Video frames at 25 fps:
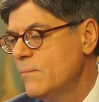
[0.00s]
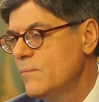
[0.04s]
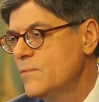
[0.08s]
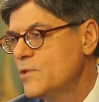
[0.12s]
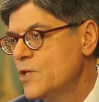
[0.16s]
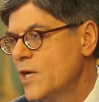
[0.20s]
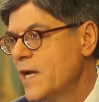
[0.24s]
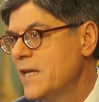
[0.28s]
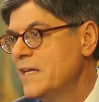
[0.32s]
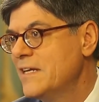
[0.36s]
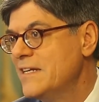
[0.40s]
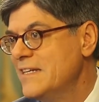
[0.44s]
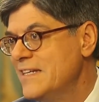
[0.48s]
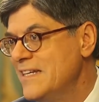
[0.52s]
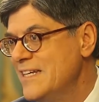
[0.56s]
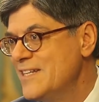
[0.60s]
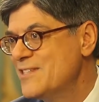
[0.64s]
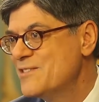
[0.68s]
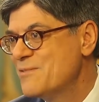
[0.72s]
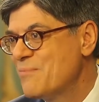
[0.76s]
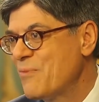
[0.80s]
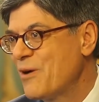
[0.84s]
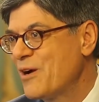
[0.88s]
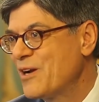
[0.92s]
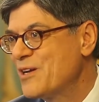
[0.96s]
China
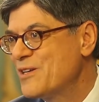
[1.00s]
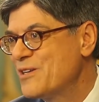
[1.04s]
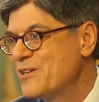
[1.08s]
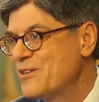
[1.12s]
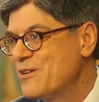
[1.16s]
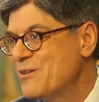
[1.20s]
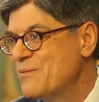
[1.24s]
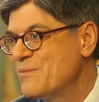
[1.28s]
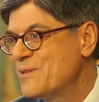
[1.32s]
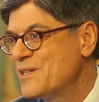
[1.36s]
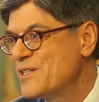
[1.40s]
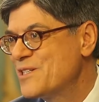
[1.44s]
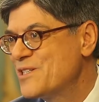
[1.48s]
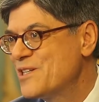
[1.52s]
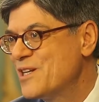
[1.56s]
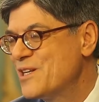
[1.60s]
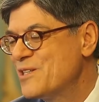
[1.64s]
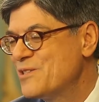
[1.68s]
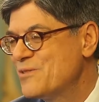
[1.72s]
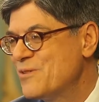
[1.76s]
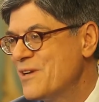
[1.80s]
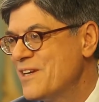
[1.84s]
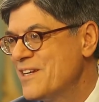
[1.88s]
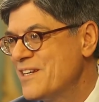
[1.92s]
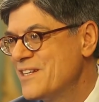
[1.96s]
needs a market-determined
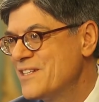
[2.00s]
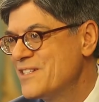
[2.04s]
exchange rate.